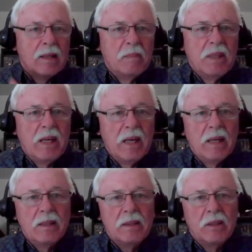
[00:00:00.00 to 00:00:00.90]

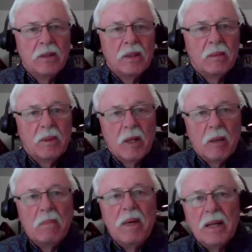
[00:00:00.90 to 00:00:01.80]
began to
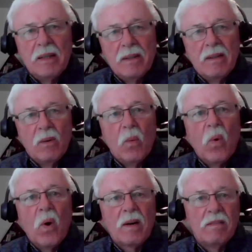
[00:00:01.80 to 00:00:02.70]
emit
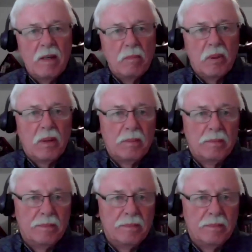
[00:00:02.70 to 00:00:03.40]
water vapor.